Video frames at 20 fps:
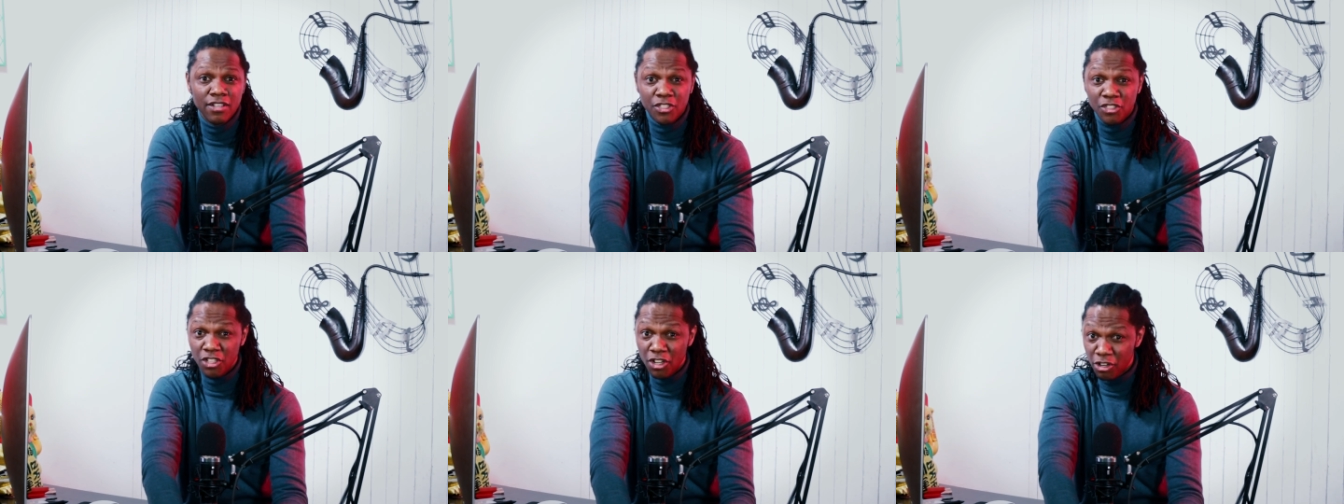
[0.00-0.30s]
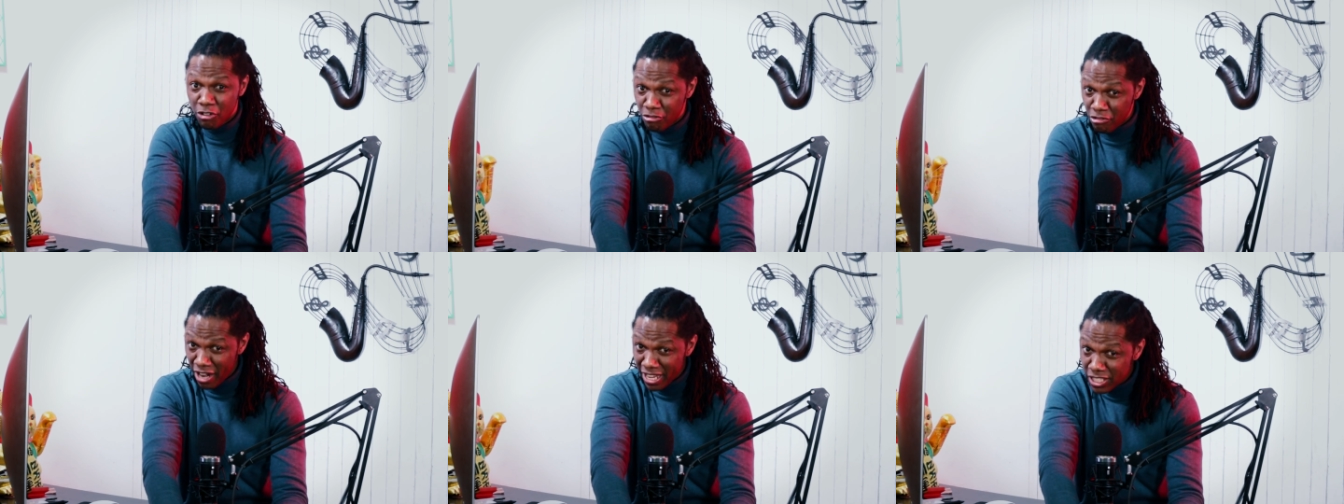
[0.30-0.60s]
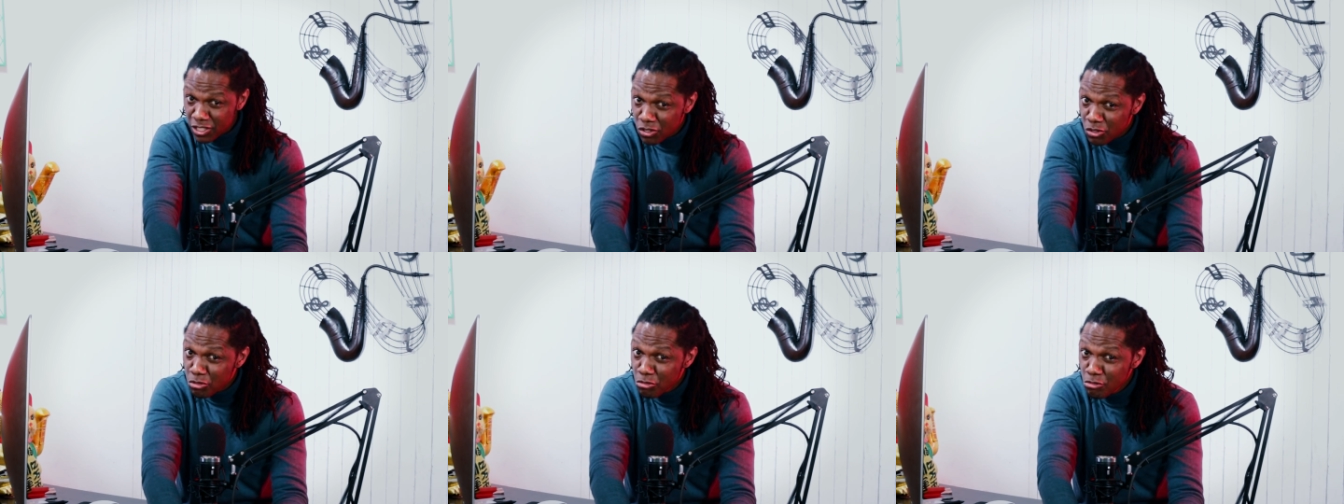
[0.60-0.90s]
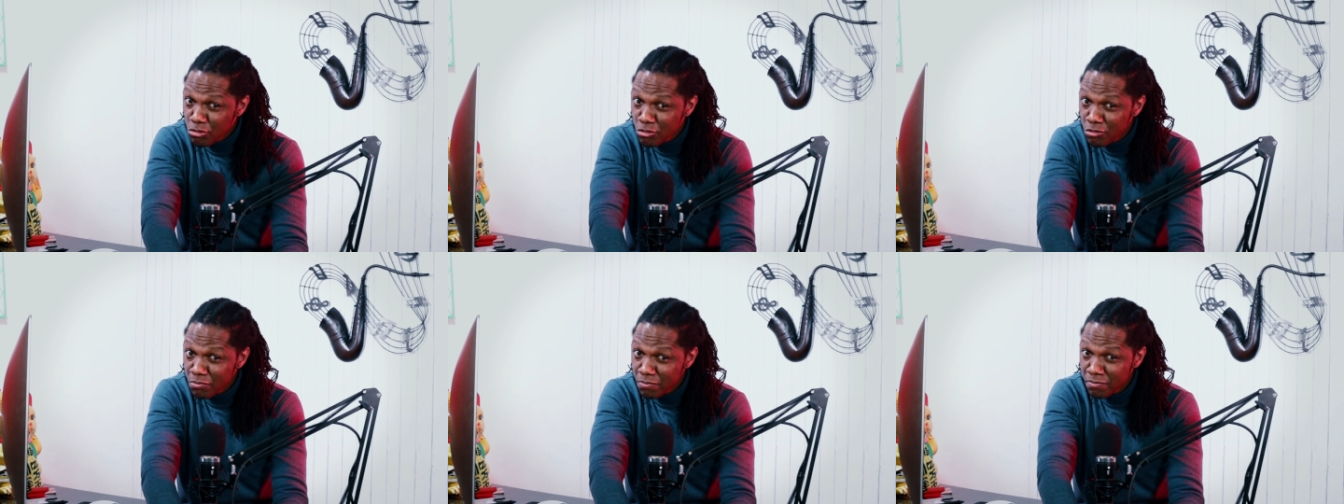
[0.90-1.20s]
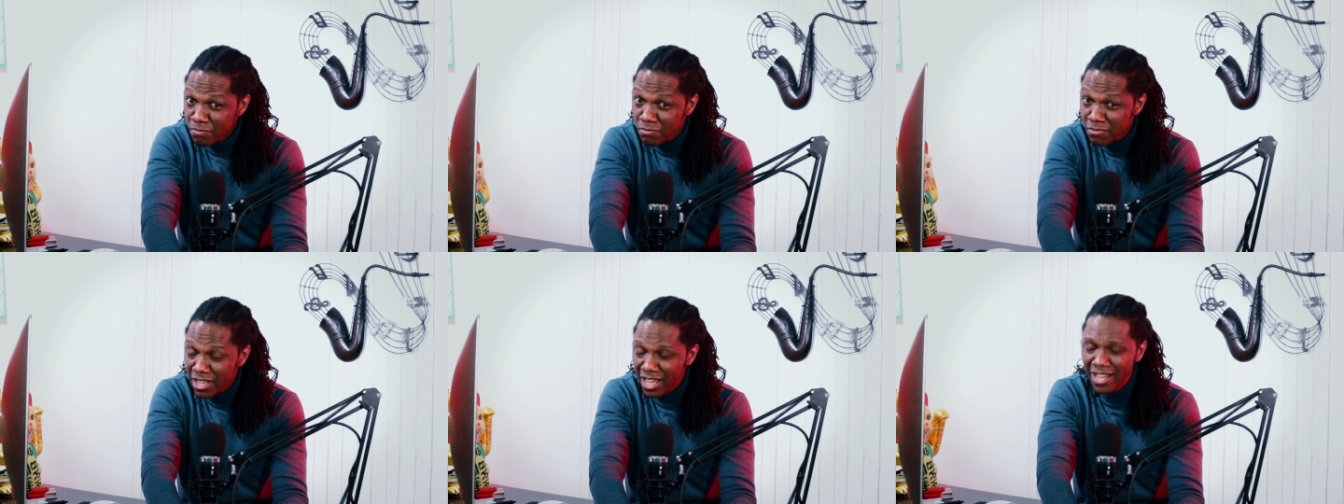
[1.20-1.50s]
Your
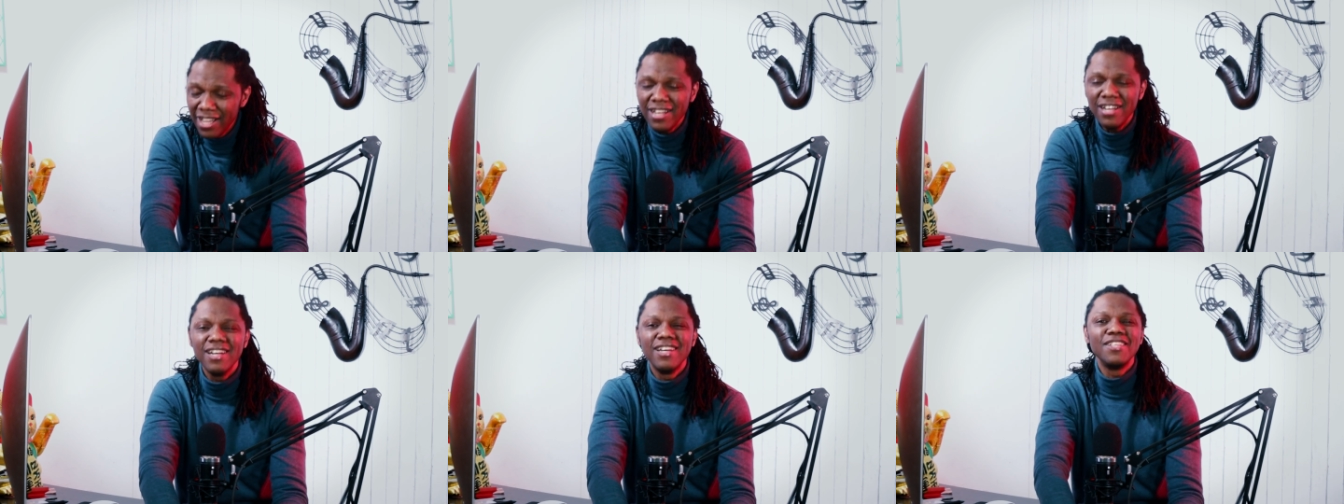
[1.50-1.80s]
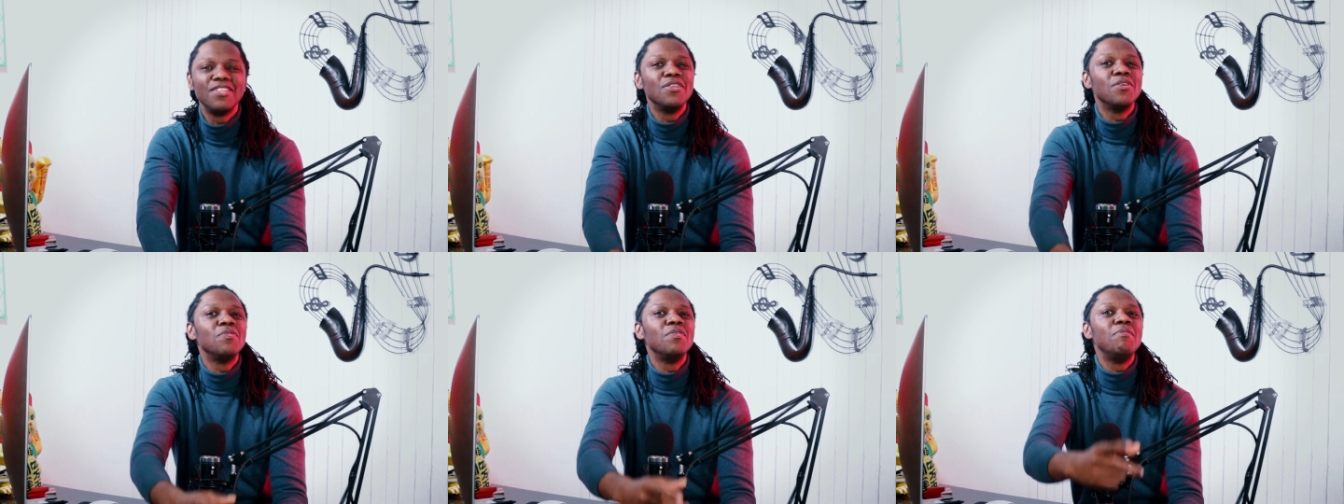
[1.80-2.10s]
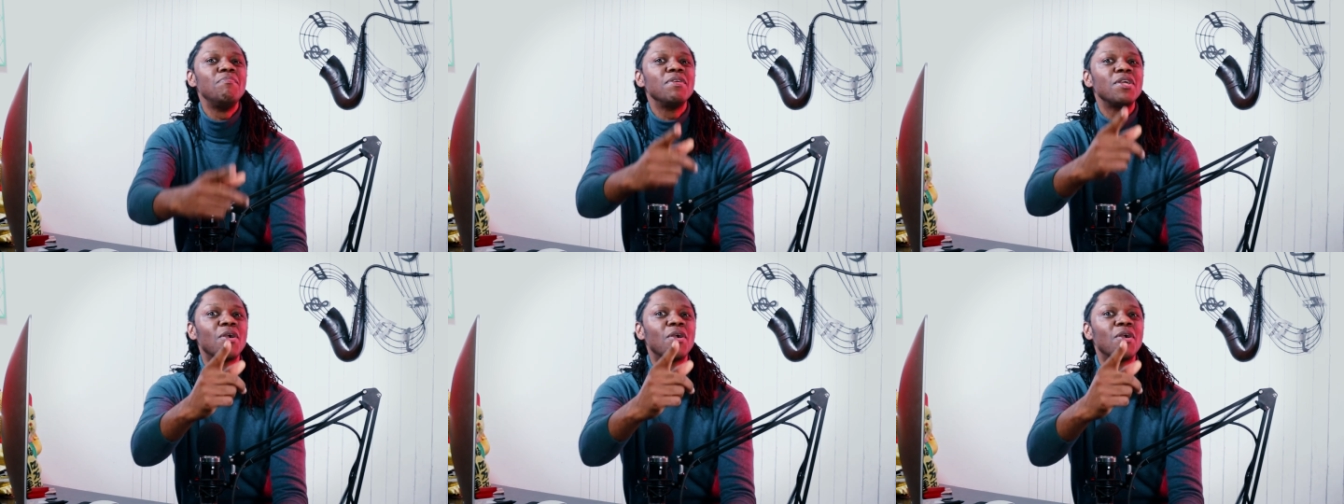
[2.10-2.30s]
restroom, you will